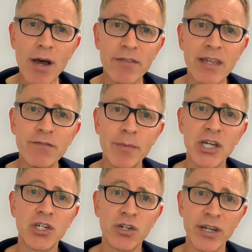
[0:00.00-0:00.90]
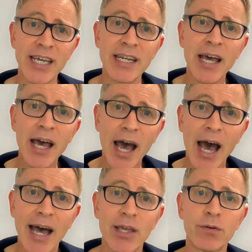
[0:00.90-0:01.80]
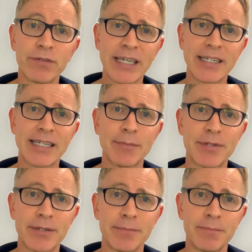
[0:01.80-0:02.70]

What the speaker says: have the information you need at your fingertips.